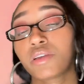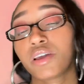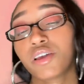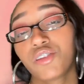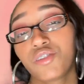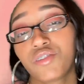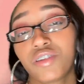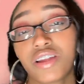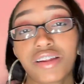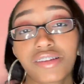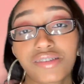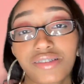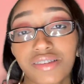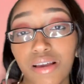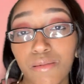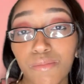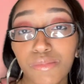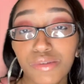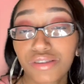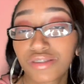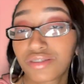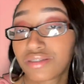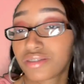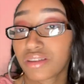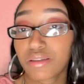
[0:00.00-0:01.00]
internet is
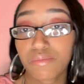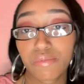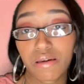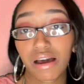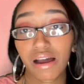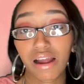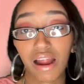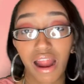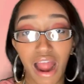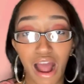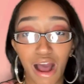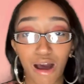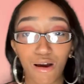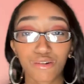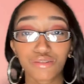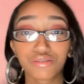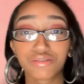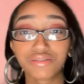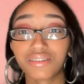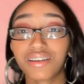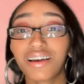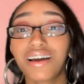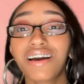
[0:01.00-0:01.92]
coming to sleep at our house